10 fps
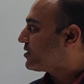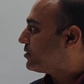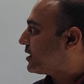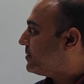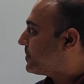
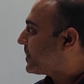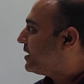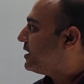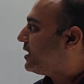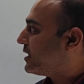Okay,
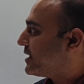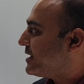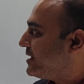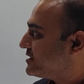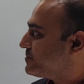again
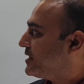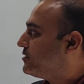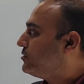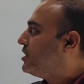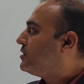I'll
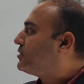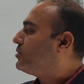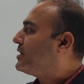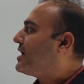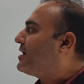explain you.
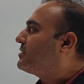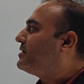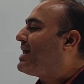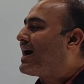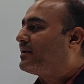To regard the
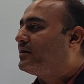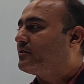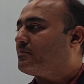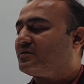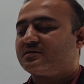darling
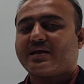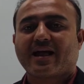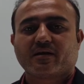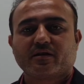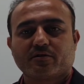dreamers.
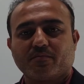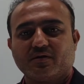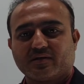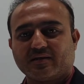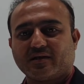Darling
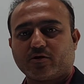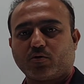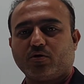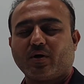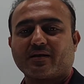dreamers, as I
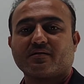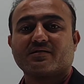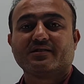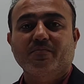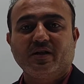told you, are the
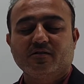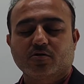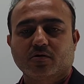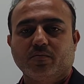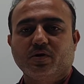siblings
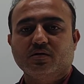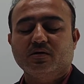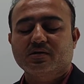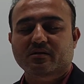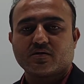or the
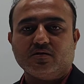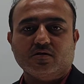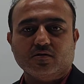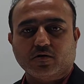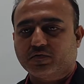brothers and
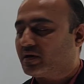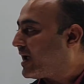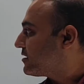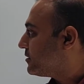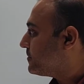sisters of the
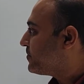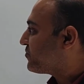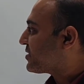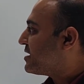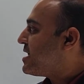writer.
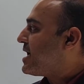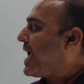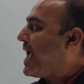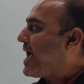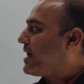
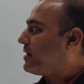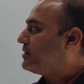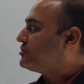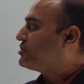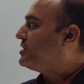
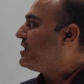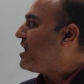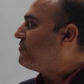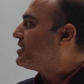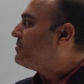Ere, she
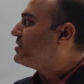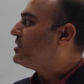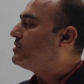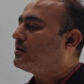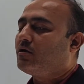left them
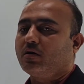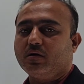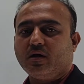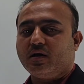till the dawn.